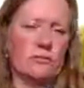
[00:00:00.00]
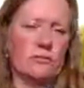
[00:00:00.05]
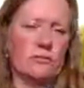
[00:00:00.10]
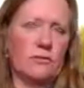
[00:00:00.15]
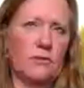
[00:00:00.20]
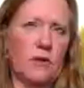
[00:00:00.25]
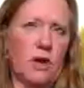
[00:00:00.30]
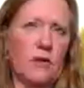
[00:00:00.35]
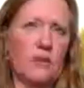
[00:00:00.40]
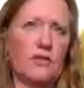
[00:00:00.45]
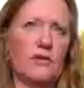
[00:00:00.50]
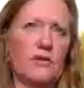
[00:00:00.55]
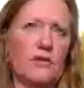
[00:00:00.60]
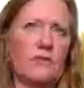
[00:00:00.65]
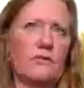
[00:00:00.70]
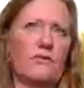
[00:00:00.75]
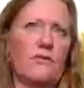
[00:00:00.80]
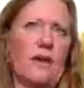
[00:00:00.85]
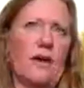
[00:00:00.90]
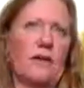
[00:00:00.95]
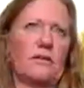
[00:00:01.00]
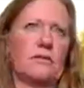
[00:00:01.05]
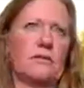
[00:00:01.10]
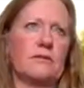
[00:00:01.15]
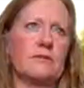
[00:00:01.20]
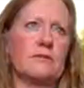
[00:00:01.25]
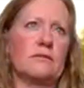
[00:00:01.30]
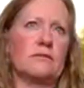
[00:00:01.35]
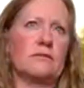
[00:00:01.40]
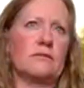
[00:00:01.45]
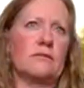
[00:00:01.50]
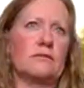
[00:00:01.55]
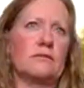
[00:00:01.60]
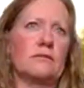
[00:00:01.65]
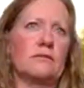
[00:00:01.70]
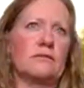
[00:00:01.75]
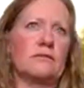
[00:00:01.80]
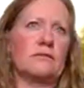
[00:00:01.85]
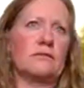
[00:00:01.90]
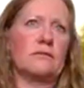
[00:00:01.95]
also affects
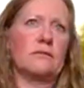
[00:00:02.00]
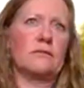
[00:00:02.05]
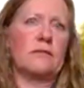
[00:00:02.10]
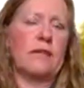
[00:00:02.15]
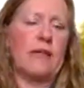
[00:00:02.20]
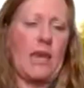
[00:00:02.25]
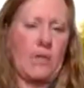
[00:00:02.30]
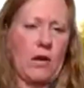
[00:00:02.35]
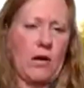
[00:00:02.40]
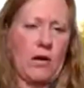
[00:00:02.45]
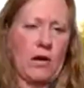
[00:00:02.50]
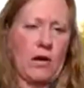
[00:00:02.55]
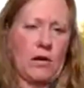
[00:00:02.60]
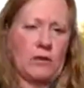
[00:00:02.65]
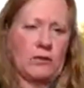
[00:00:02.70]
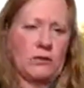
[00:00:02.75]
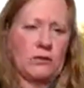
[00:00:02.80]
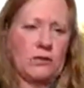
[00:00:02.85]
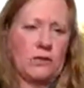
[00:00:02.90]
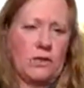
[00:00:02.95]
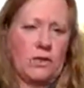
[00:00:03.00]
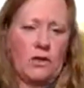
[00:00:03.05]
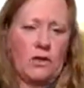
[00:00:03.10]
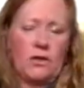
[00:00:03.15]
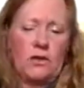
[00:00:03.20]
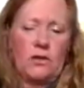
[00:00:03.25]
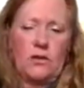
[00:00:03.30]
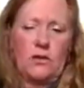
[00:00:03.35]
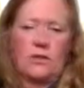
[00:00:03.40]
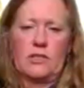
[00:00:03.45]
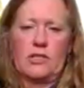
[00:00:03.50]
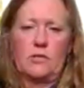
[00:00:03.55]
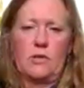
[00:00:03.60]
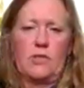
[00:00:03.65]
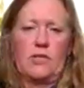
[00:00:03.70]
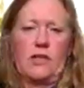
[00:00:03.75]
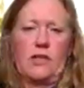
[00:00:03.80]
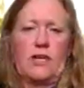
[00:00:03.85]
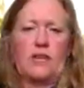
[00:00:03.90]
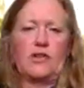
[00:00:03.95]
the MRLs. So this is
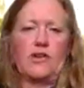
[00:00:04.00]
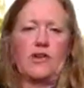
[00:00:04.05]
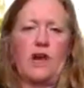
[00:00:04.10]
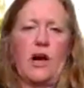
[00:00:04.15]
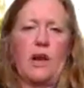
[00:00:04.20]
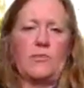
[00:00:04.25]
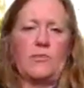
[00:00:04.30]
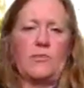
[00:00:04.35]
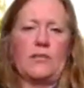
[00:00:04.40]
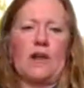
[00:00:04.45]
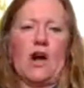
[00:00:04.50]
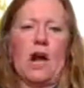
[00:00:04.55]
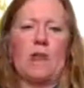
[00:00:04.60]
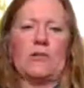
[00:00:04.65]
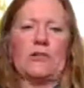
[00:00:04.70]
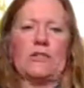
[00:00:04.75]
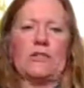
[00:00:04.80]
when they adopt a common